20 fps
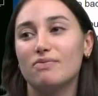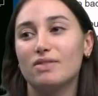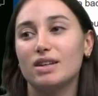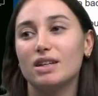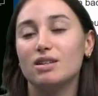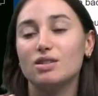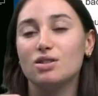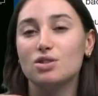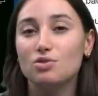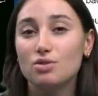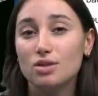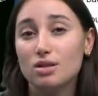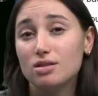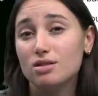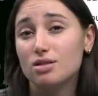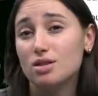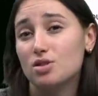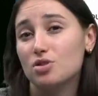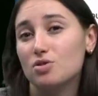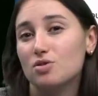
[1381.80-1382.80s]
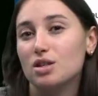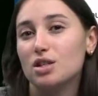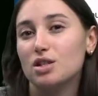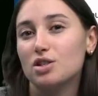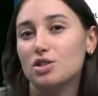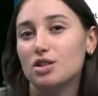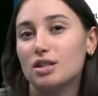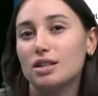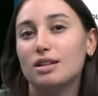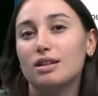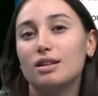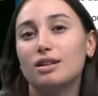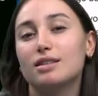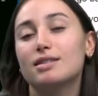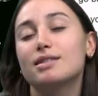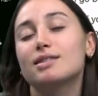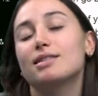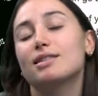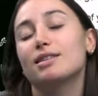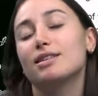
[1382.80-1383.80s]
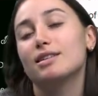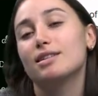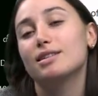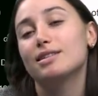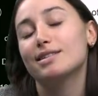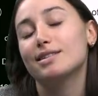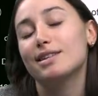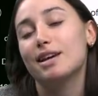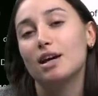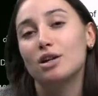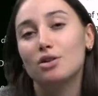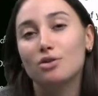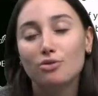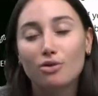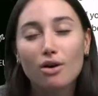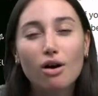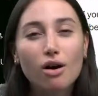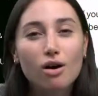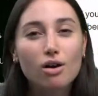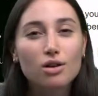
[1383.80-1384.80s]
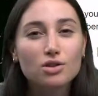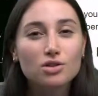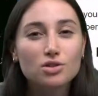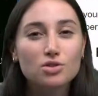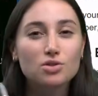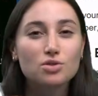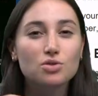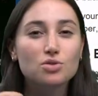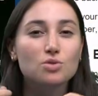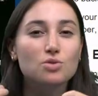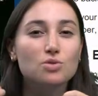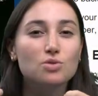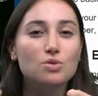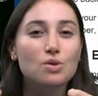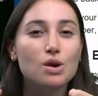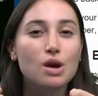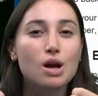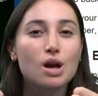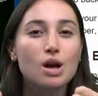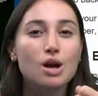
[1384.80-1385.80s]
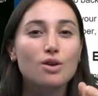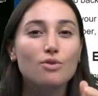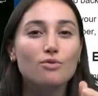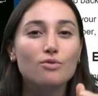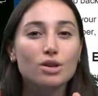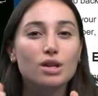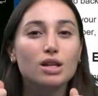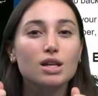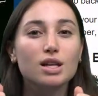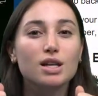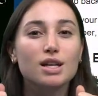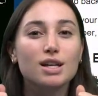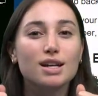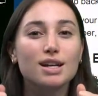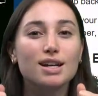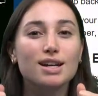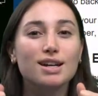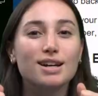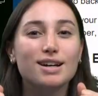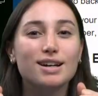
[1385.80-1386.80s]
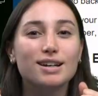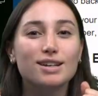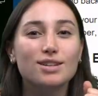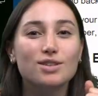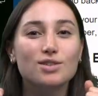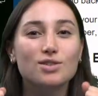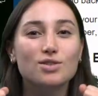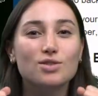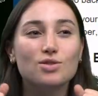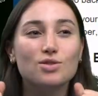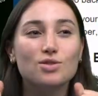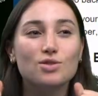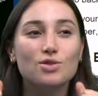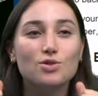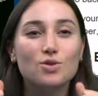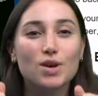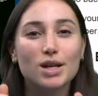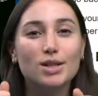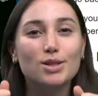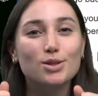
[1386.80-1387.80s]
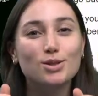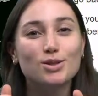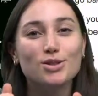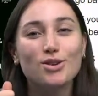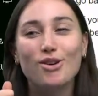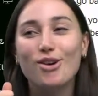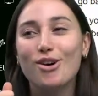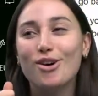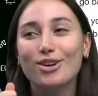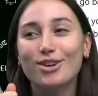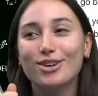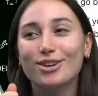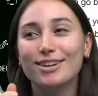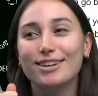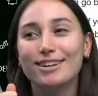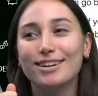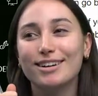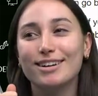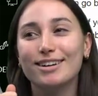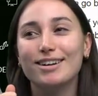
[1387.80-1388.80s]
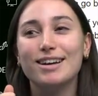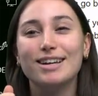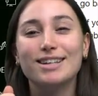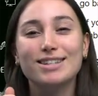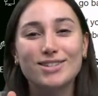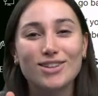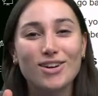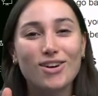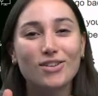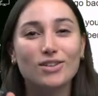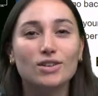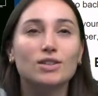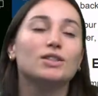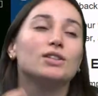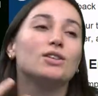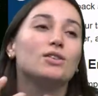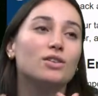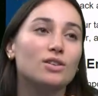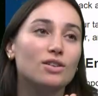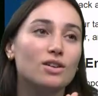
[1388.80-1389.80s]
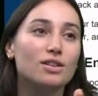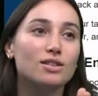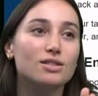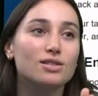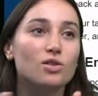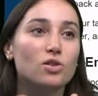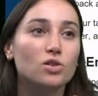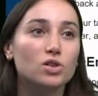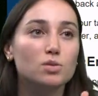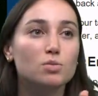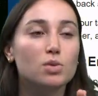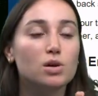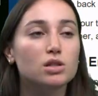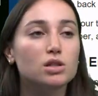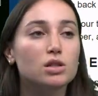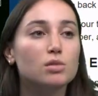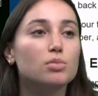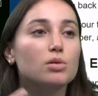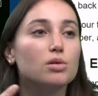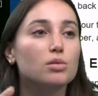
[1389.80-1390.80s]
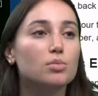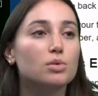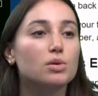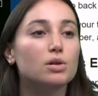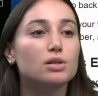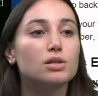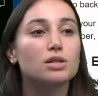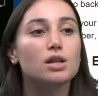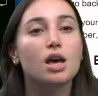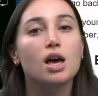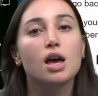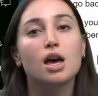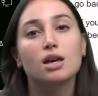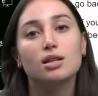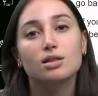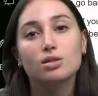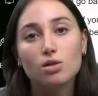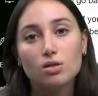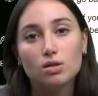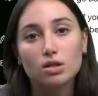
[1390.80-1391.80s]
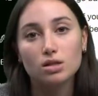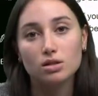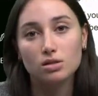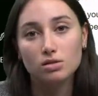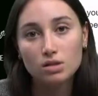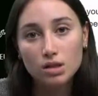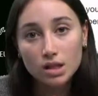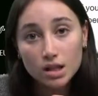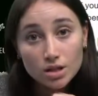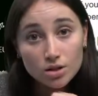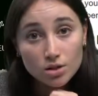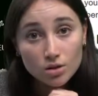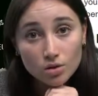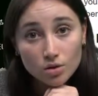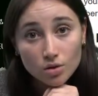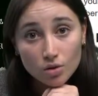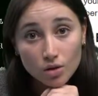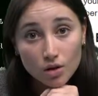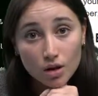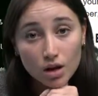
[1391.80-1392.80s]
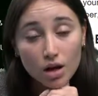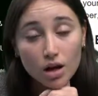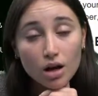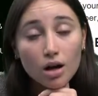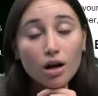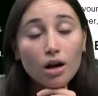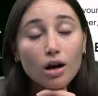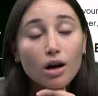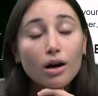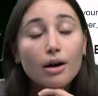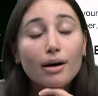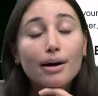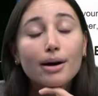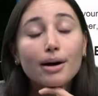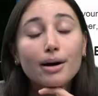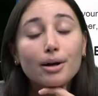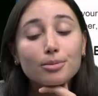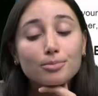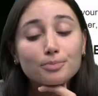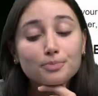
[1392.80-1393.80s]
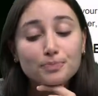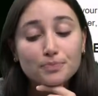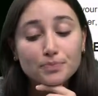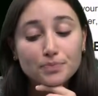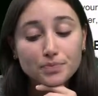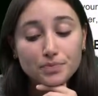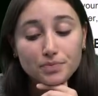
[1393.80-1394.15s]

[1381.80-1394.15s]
in a stress situation, it's kind of hard to really try to talk as long, not as long as possible, but as long as you need to. And